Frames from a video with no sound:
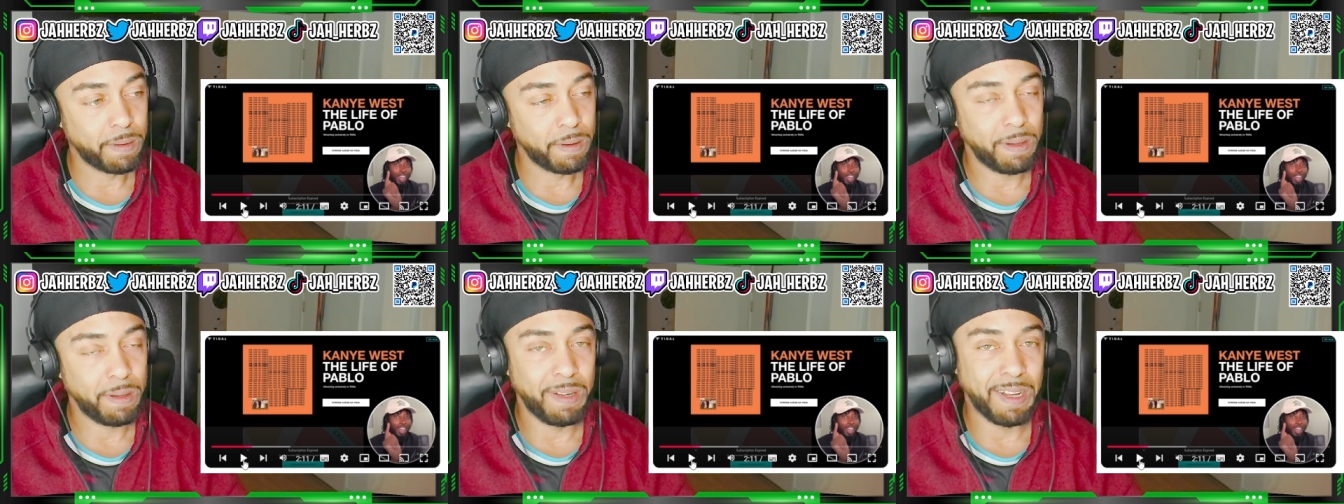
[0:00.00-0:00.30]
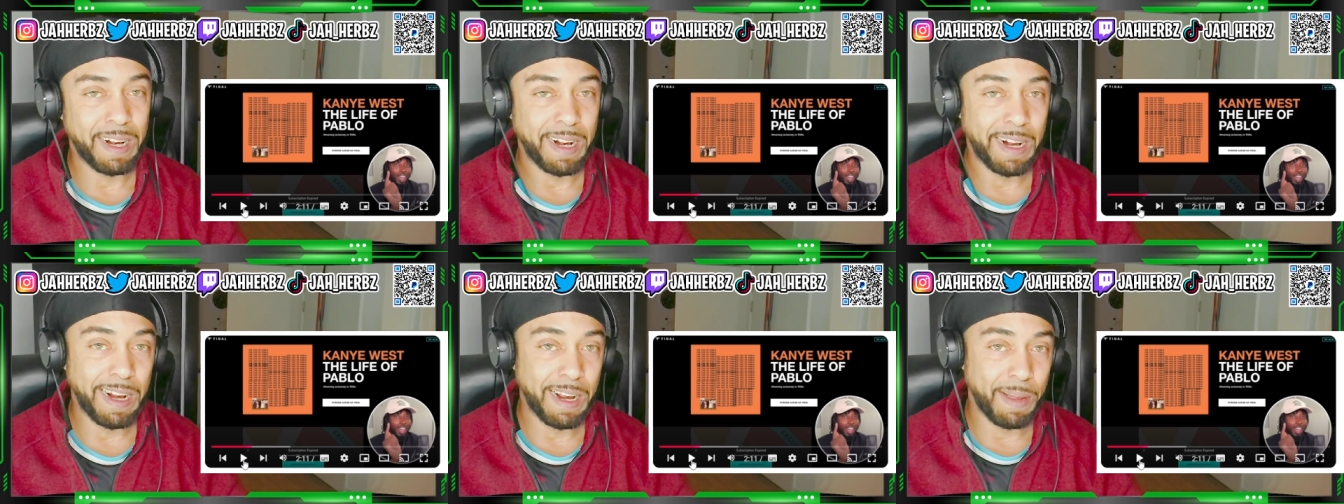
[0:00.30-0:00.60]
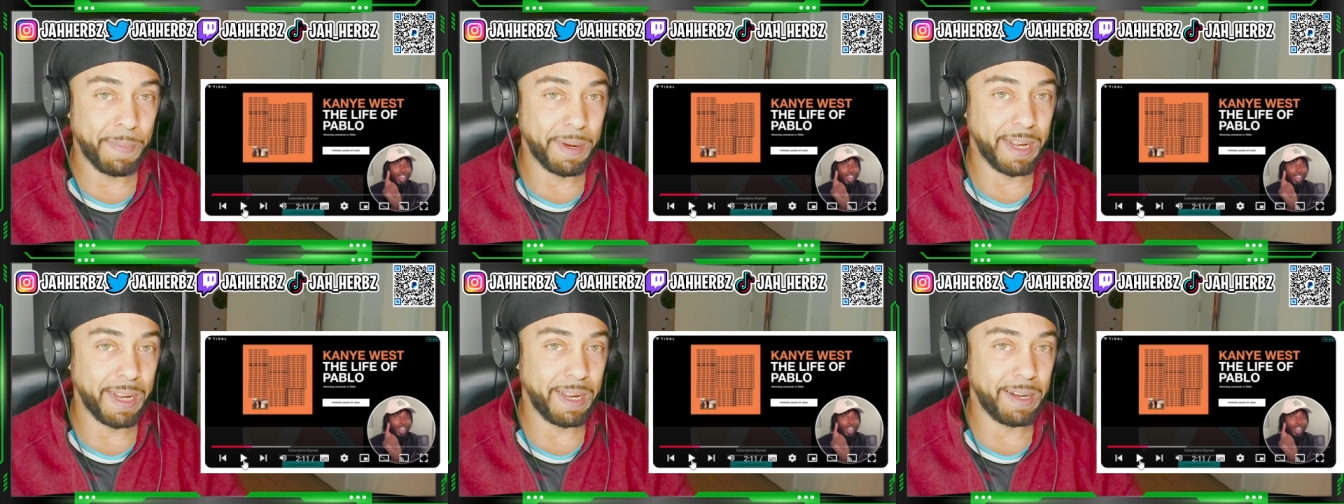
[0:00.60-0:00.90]
You
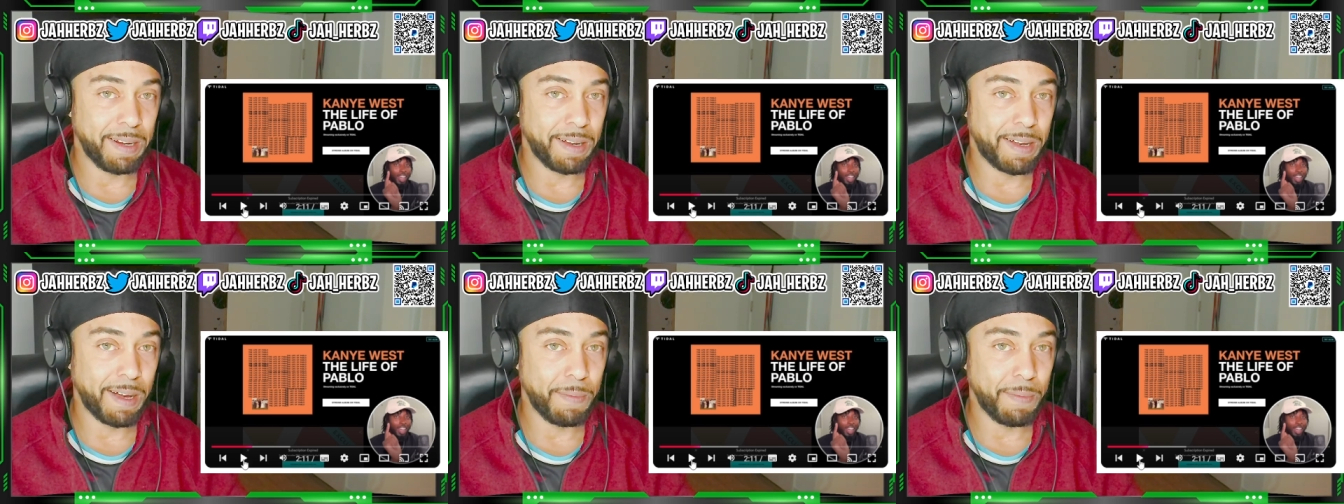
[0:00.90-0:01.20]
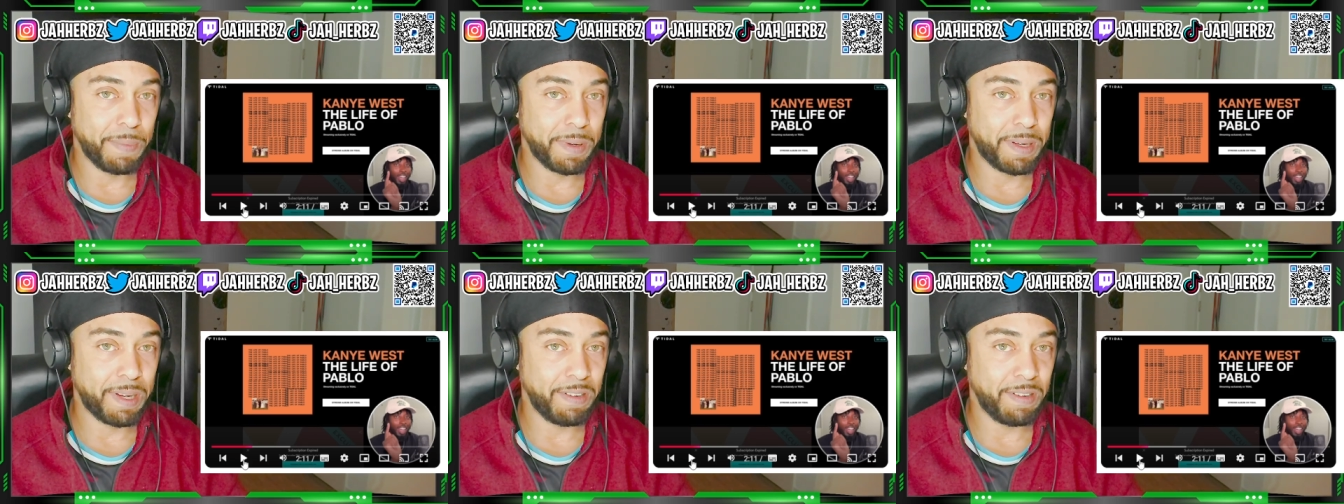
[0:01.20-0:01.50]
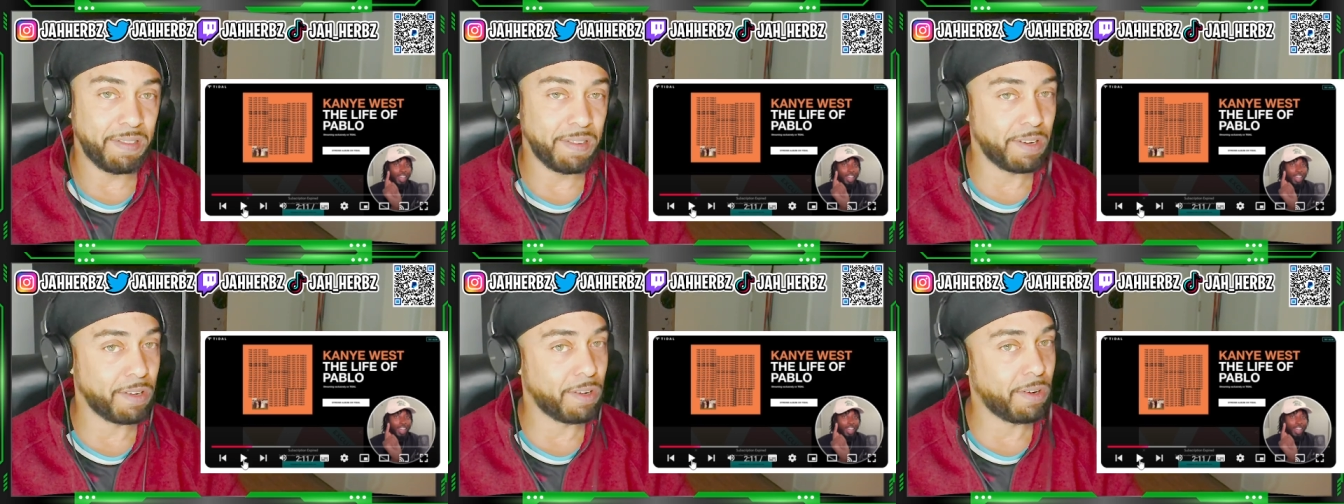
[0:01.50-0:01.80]
eliminate the
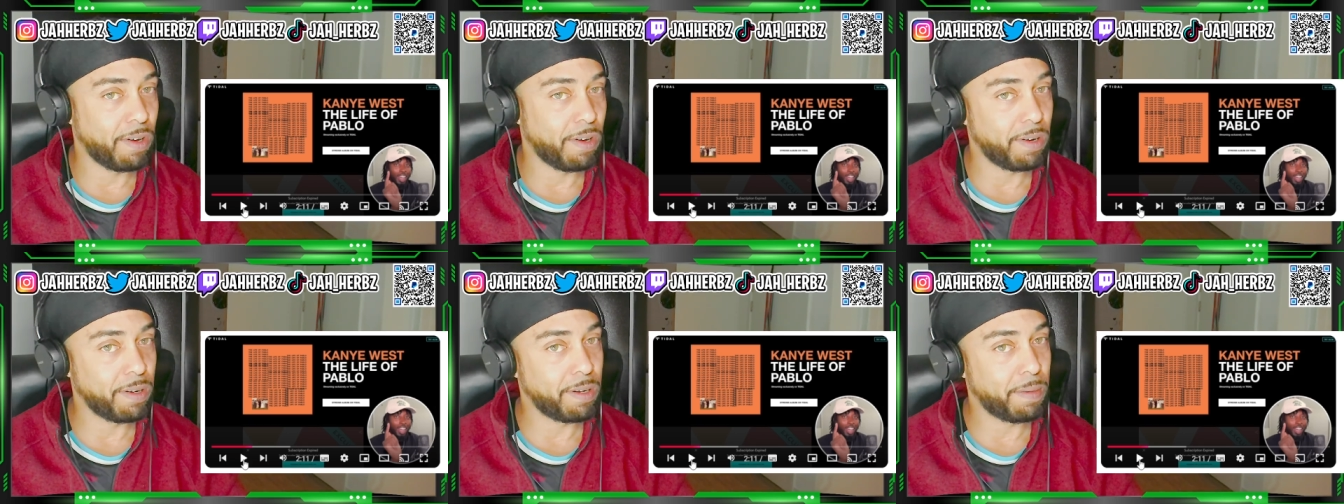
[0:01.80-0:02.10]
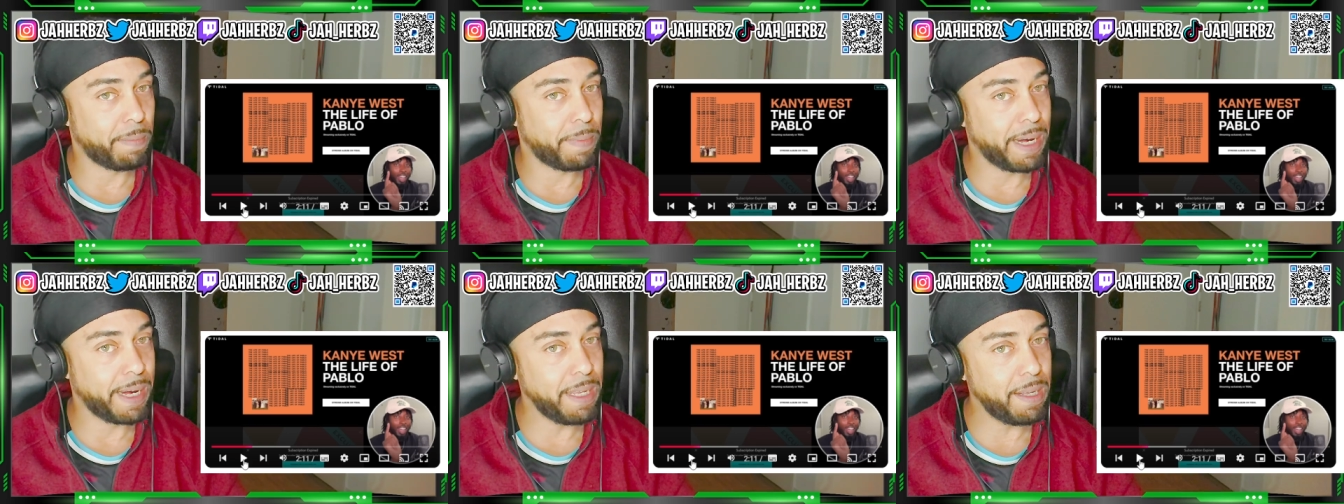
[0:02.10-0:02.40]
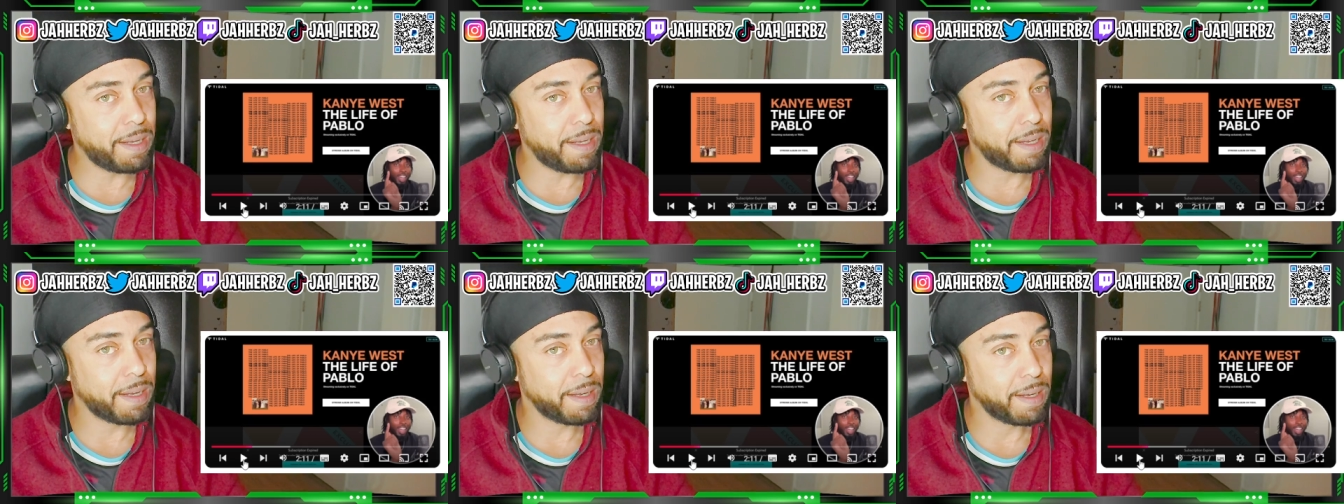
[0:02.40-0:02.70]
competition and not on the mic